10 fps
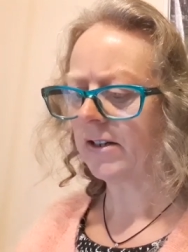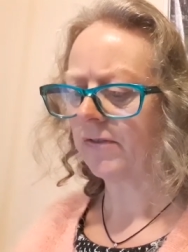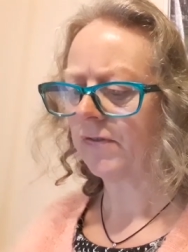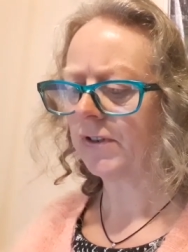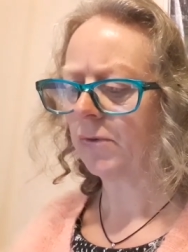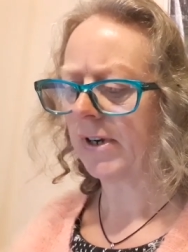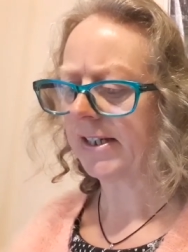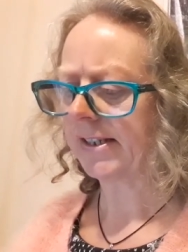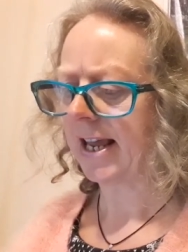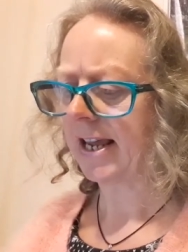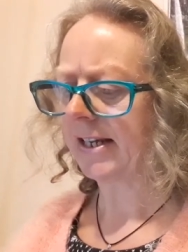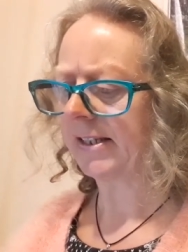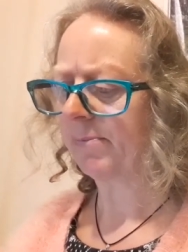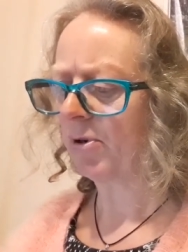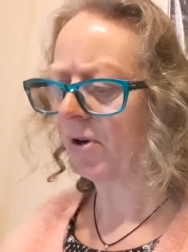of Louise
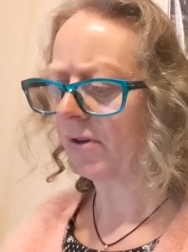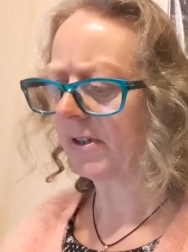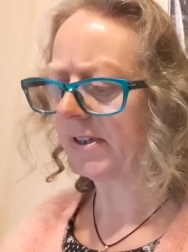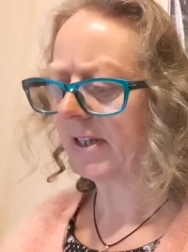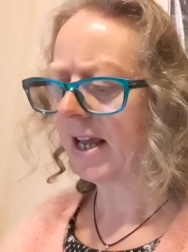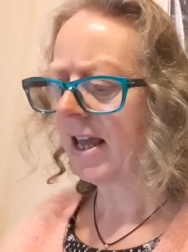Hay's books